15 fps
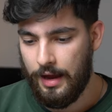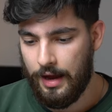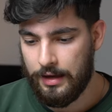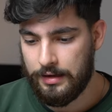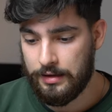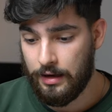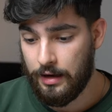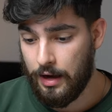
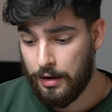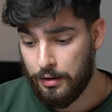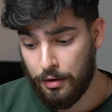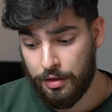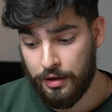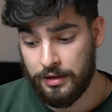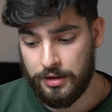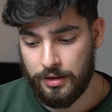And another
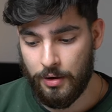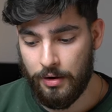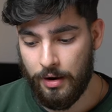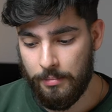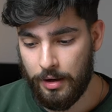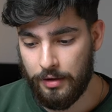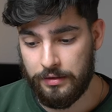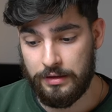thing to note
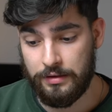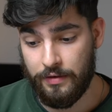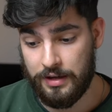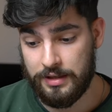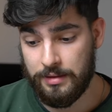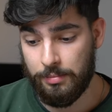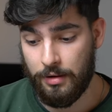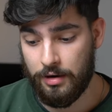about these very
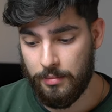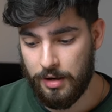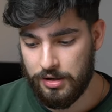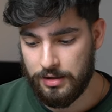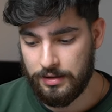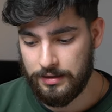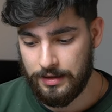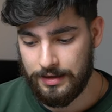simple
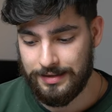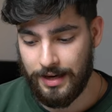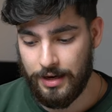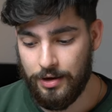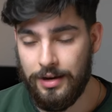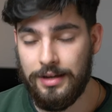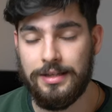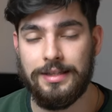animations is that
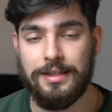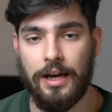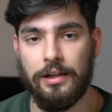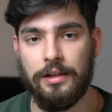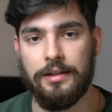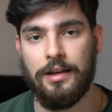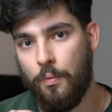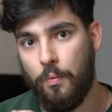you need to tell
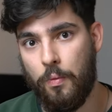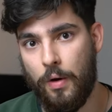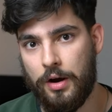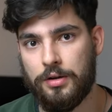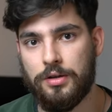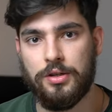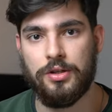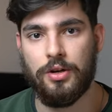it where
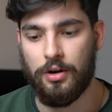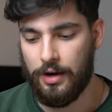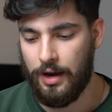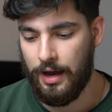to start,